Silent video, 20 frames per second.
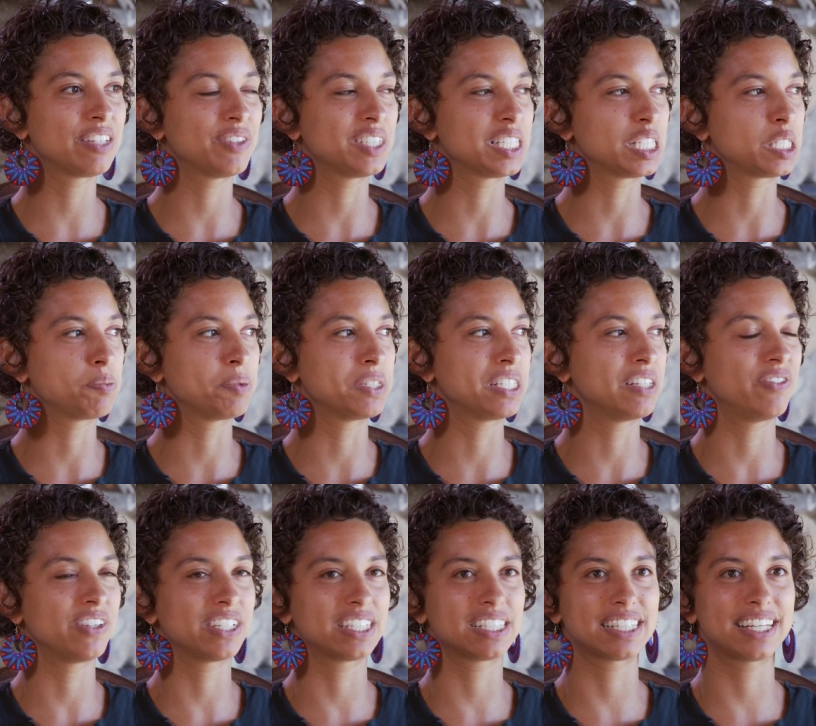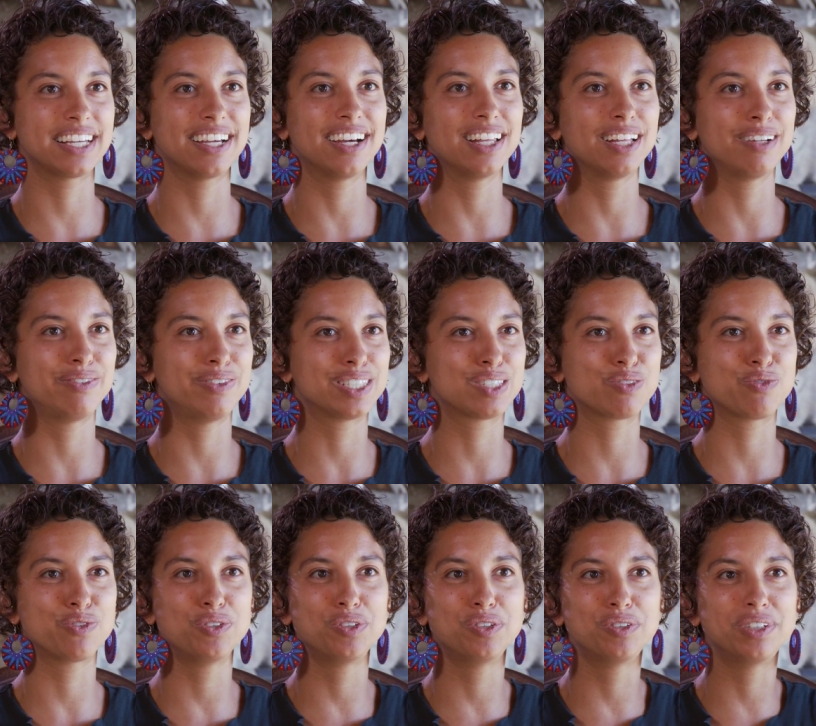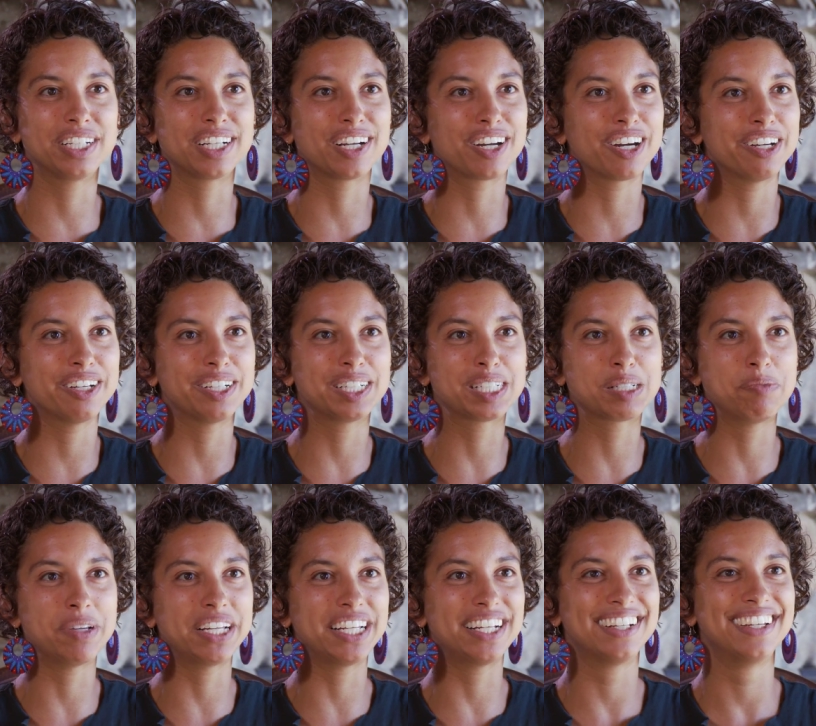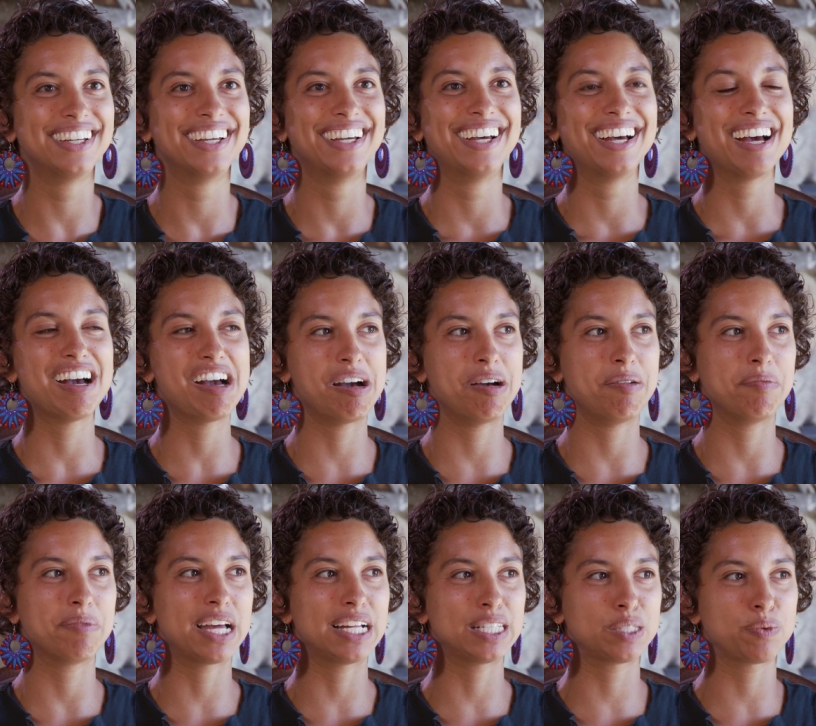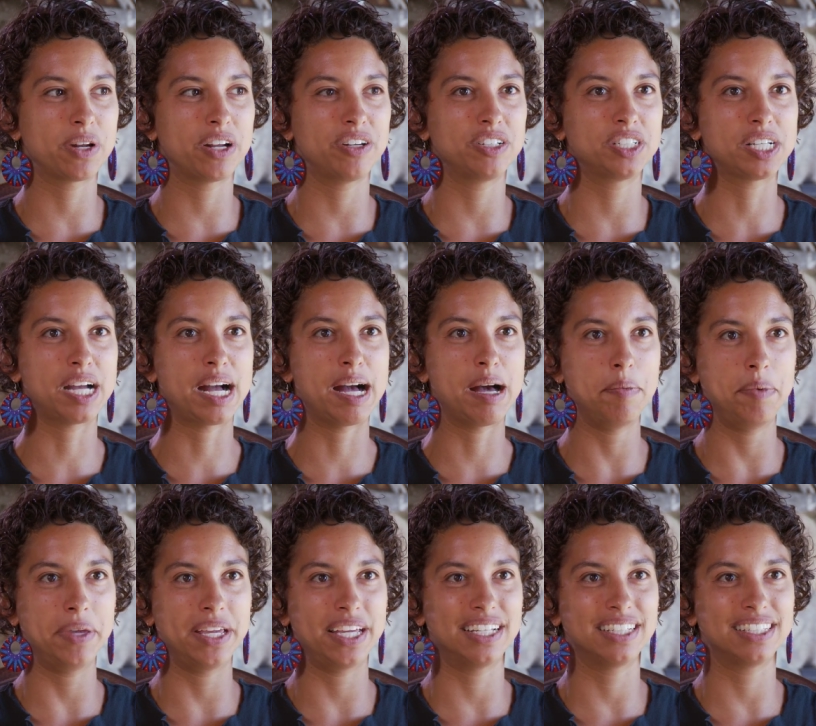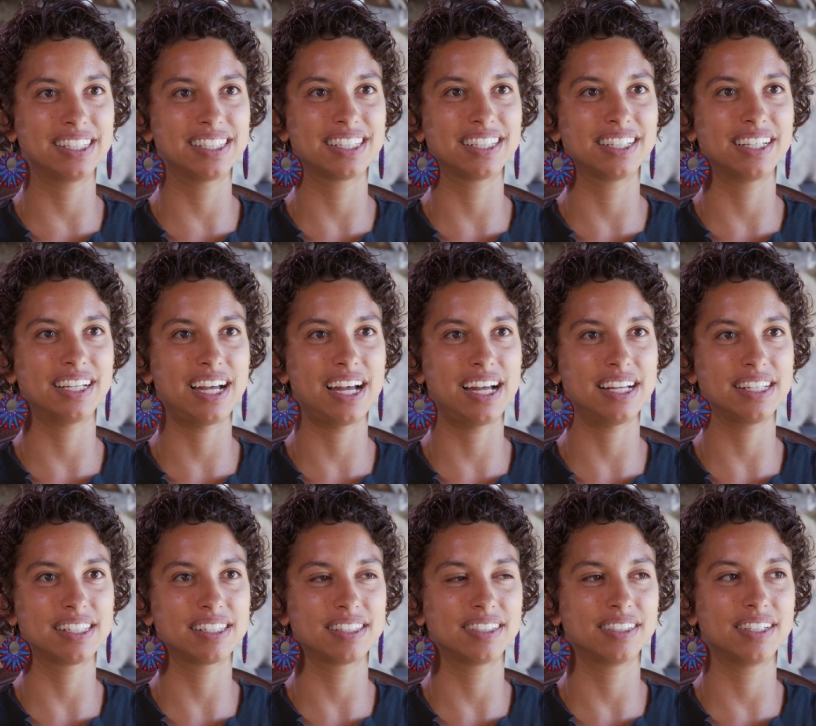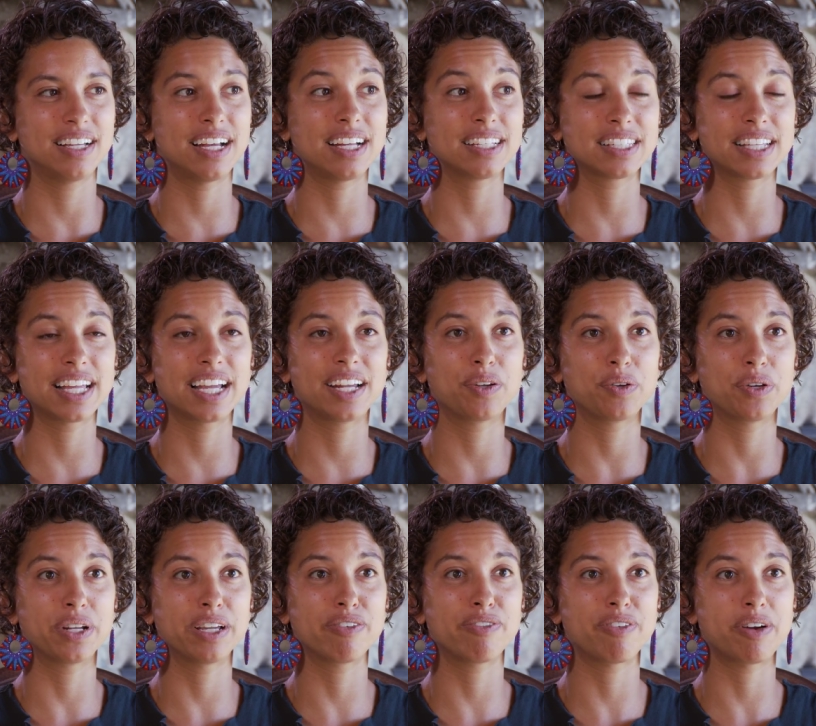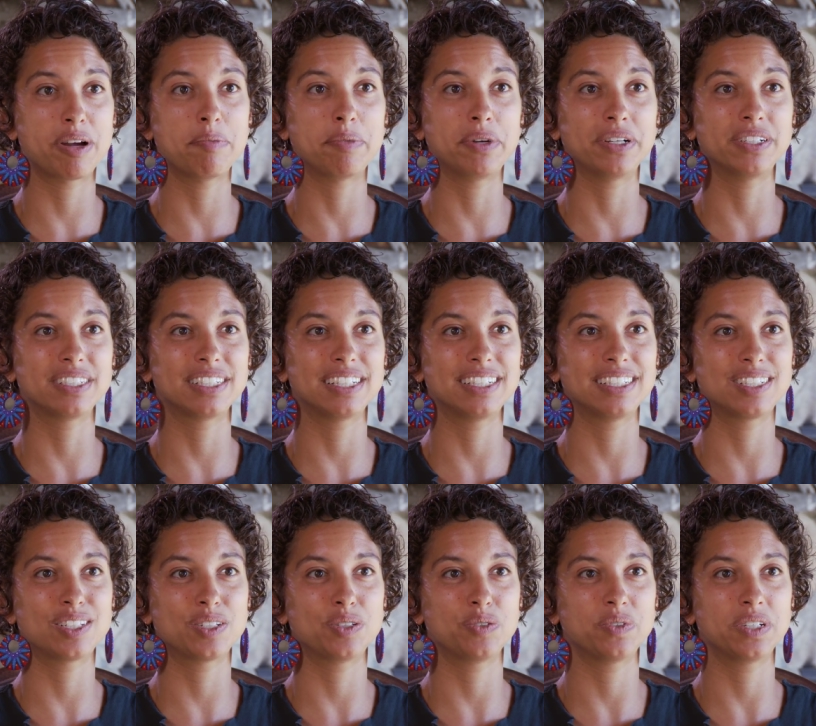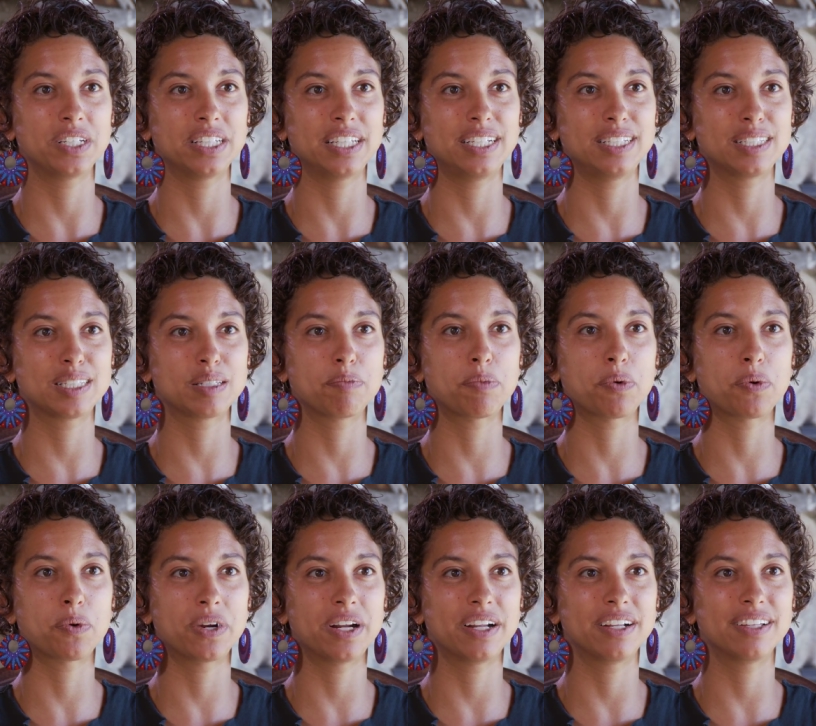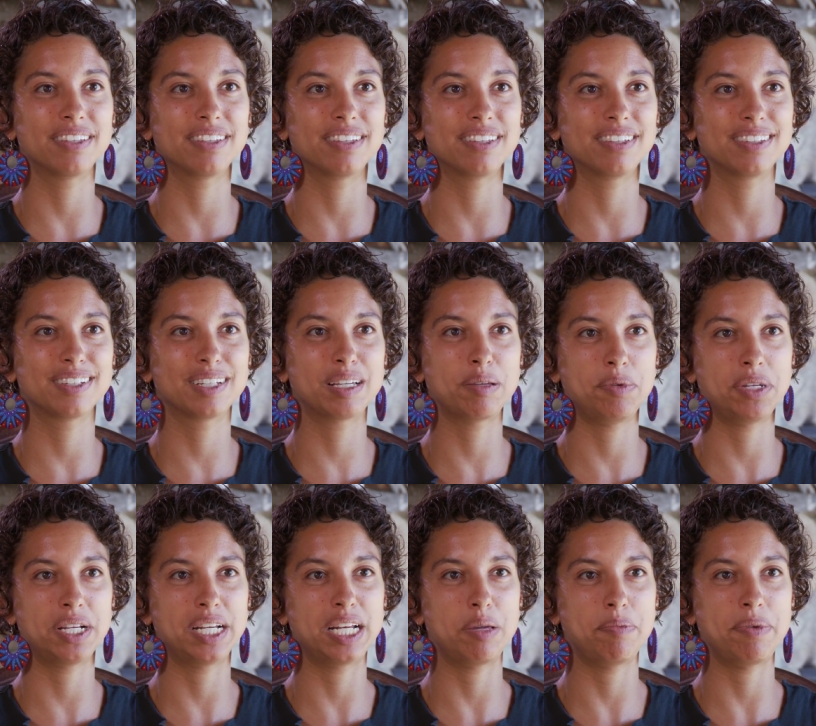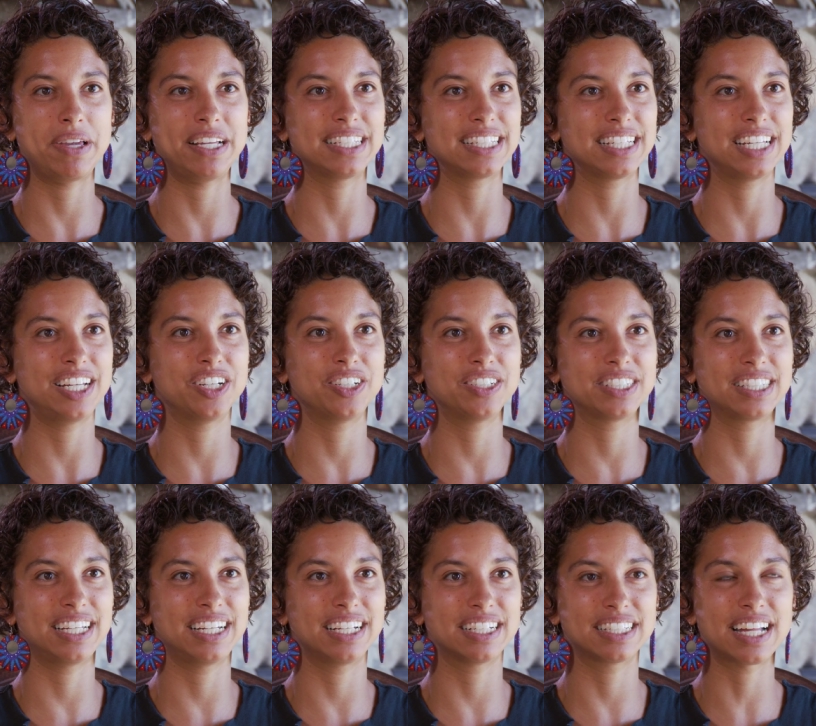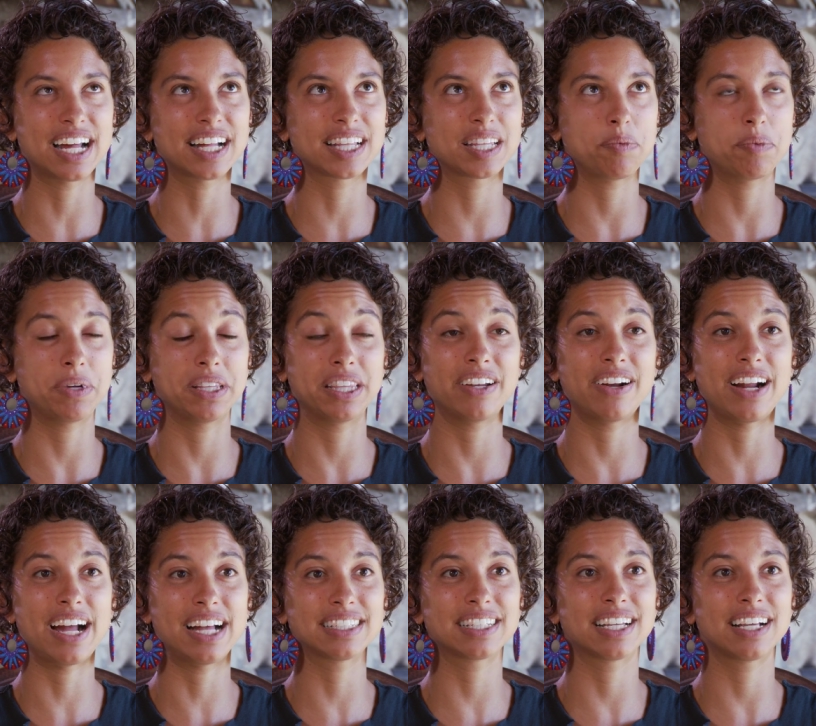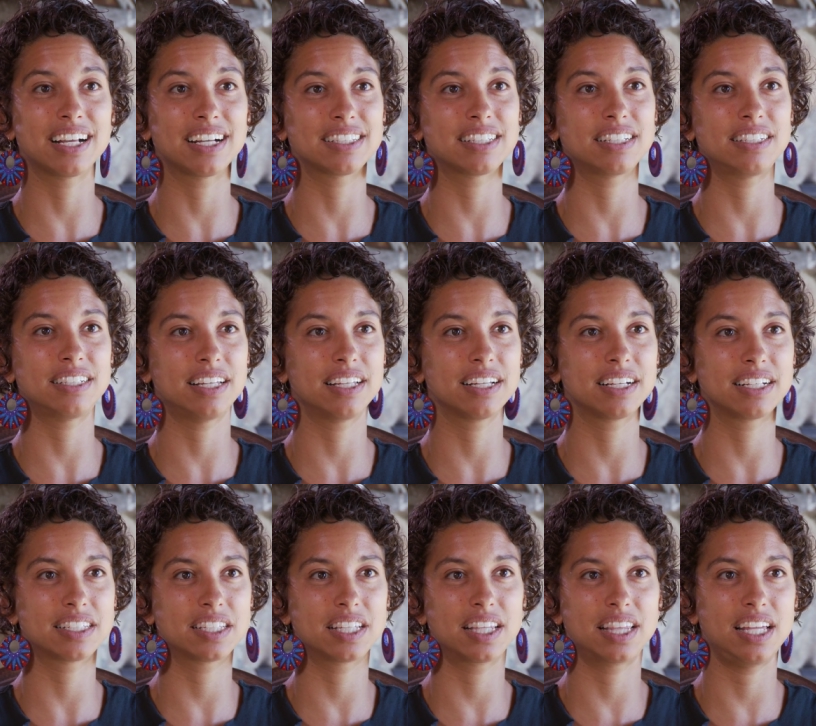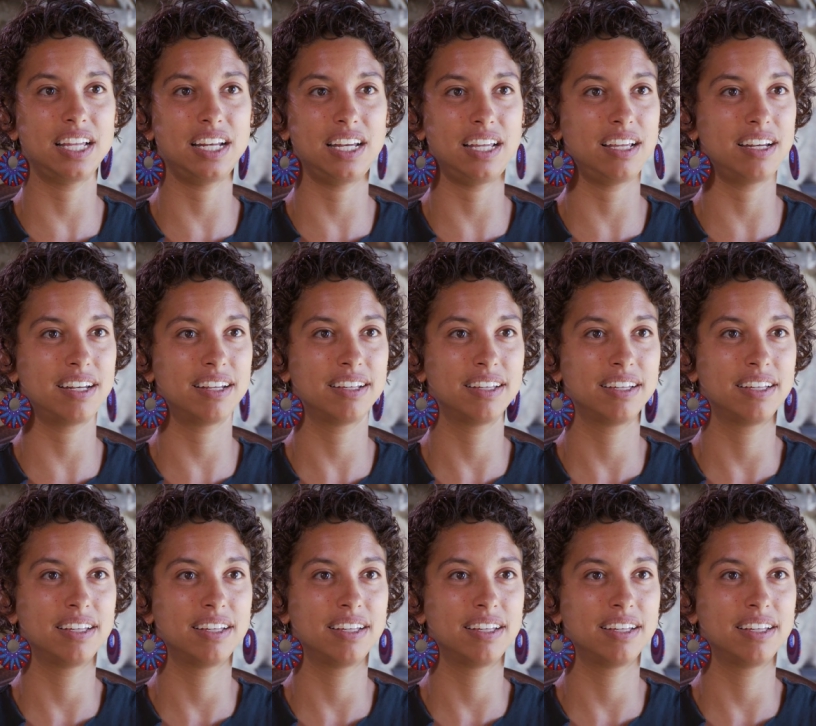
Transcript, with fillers: If it's a specific skill, if it's food, encouragement, um, that's what our job is as as landowning farmers is to really support community-based leaders in exactly what they're asking us and telling us that they need.